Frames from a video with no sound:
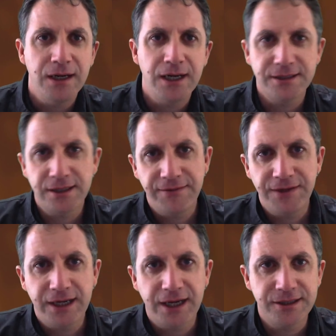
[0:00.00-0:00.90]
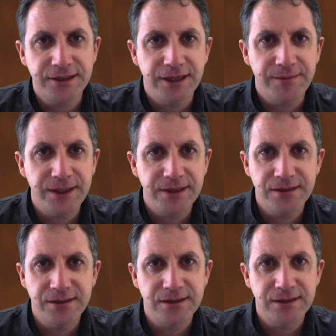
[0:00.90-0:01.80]
I still have the occasional
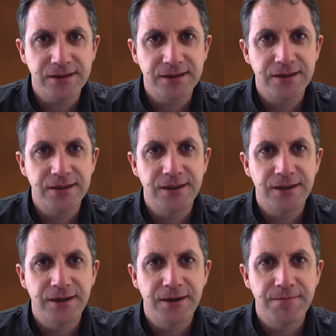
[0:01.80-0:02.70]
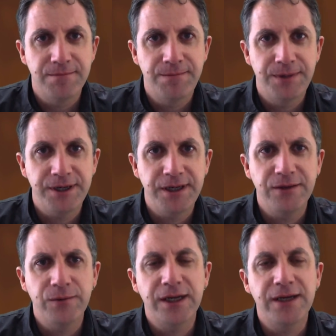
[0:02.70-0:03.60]
nightmares, but
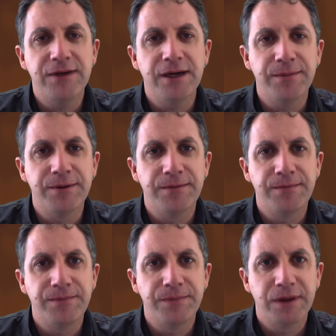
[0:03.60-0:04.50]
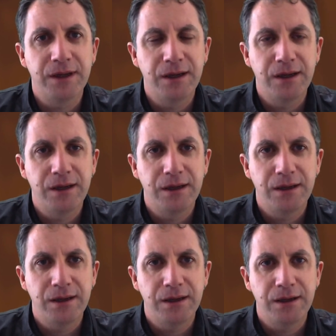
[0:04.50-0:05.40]
neither would I give it up.
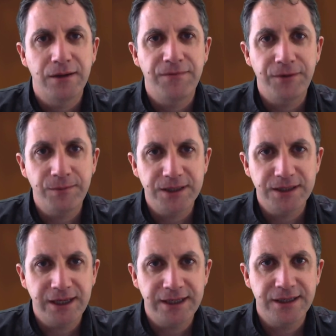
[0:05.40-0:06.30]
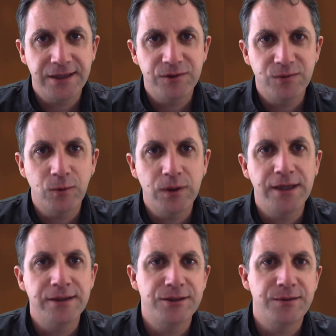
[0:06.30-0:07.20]
A few months later I was
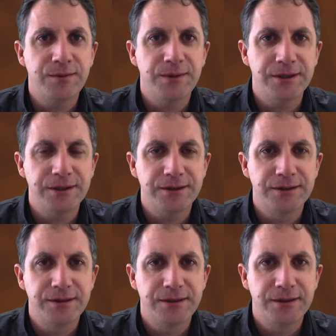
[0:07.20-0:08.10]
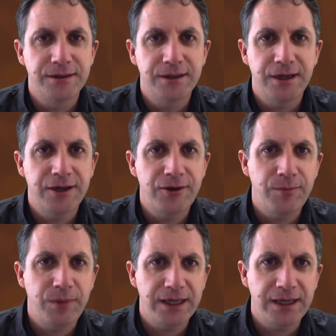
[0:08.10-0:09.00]
walking in a supermarket. I had
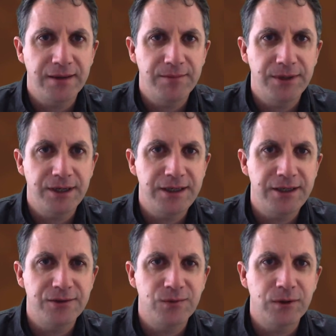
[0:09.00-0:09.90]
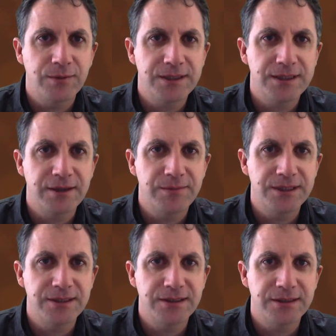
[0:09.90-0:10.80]
no money, but I needed to walk amongst other
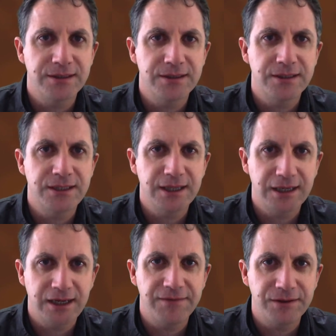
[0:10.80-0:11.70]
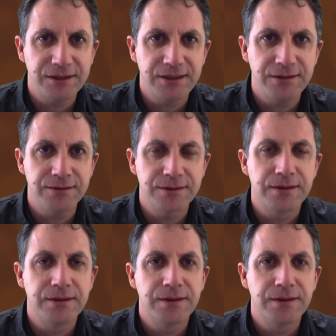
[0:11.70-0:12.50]
businesses to see that life continues.